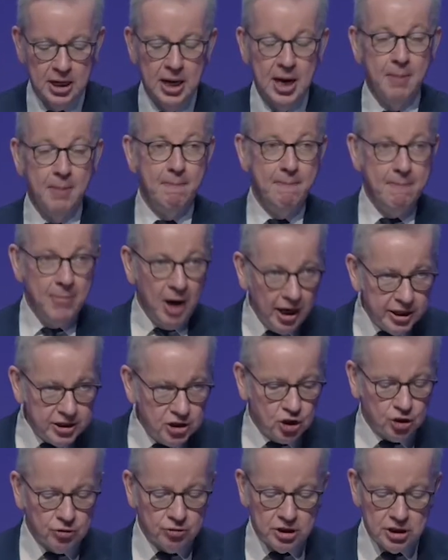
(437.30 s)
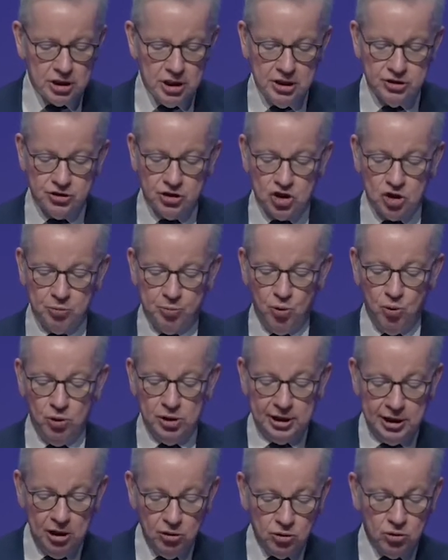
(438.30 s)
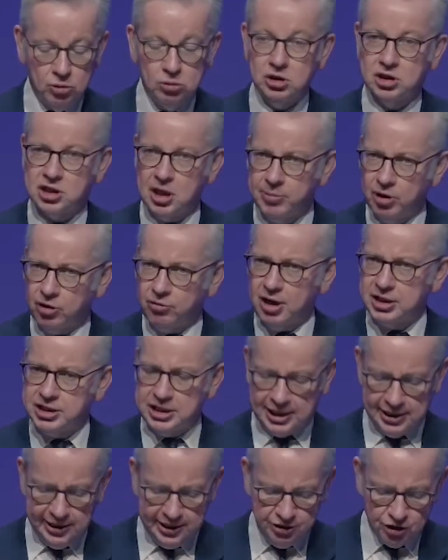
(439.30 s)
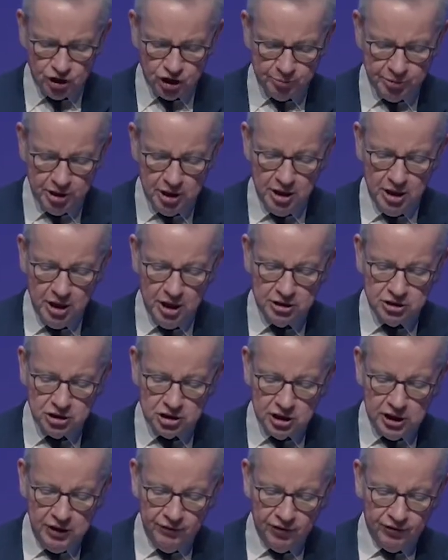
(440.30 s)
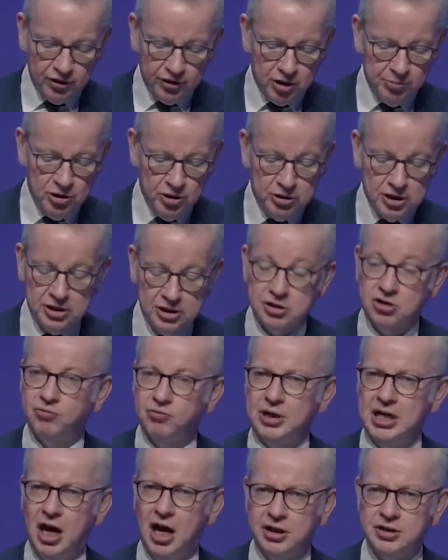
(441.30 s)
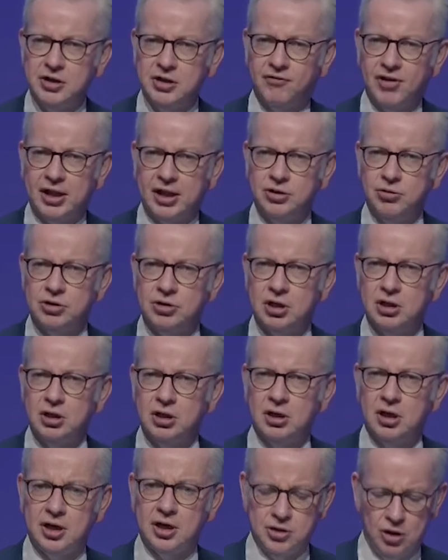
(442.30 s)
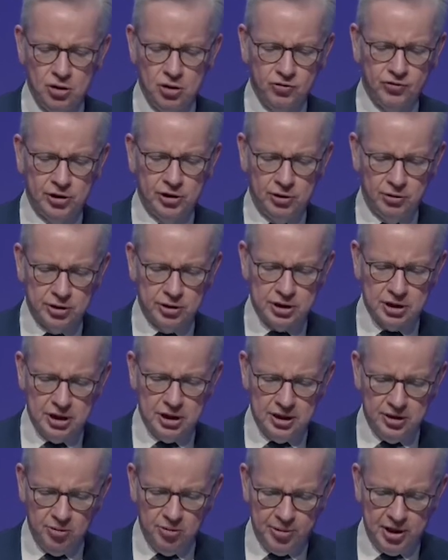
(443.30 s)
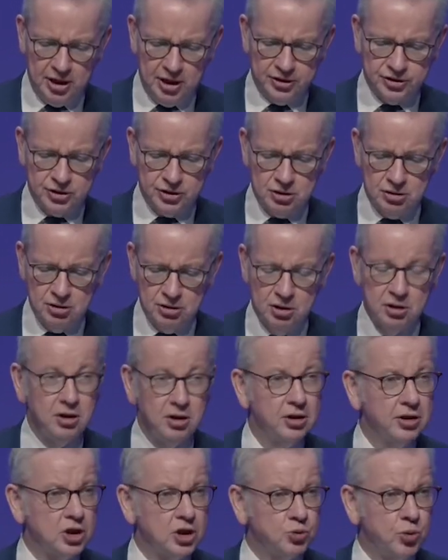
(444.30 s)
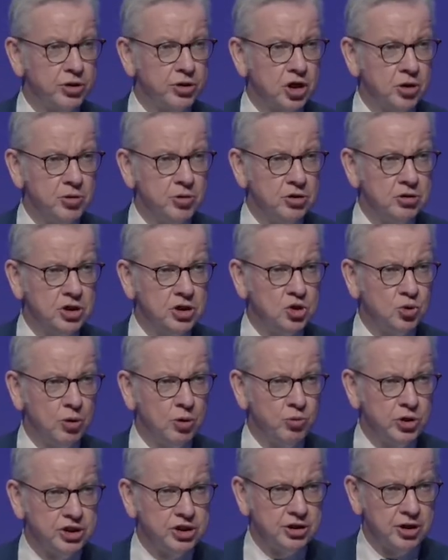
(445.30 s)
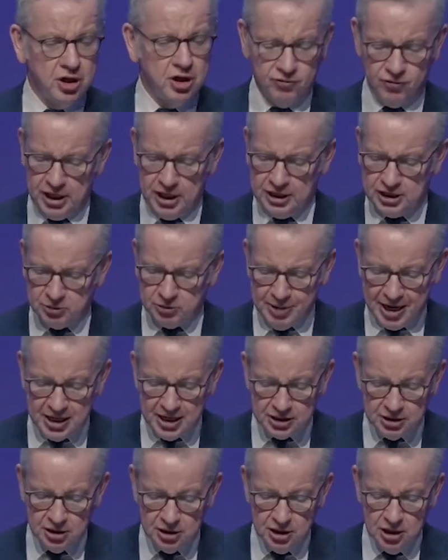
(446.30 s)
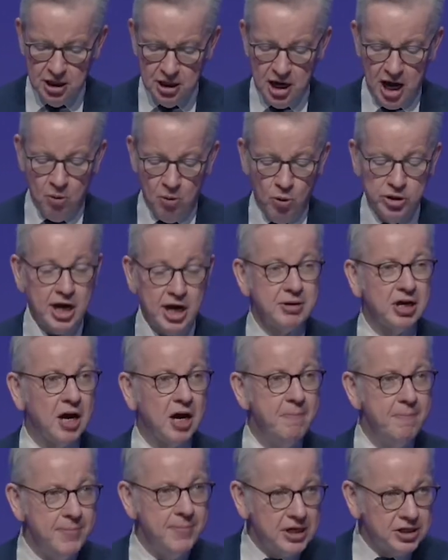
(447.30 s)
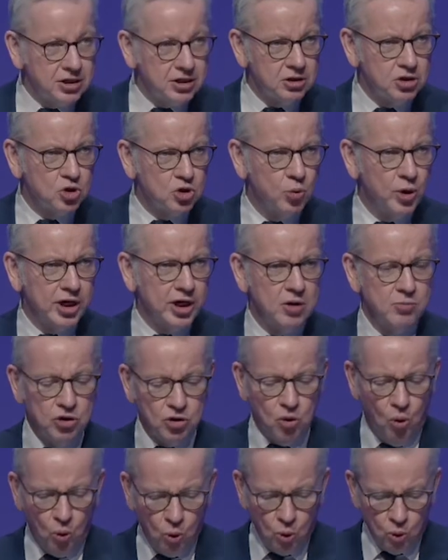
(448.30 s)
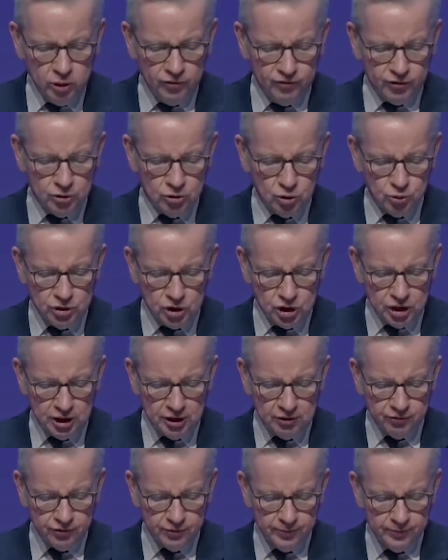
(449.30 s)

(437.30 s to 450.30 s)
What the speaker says: My duty is to support local democratic leadership to deliver for communities that have been undervalued and overlooked in the past. That's what the communities that we serve expect, and what I'm committed to working with all of you to achieve.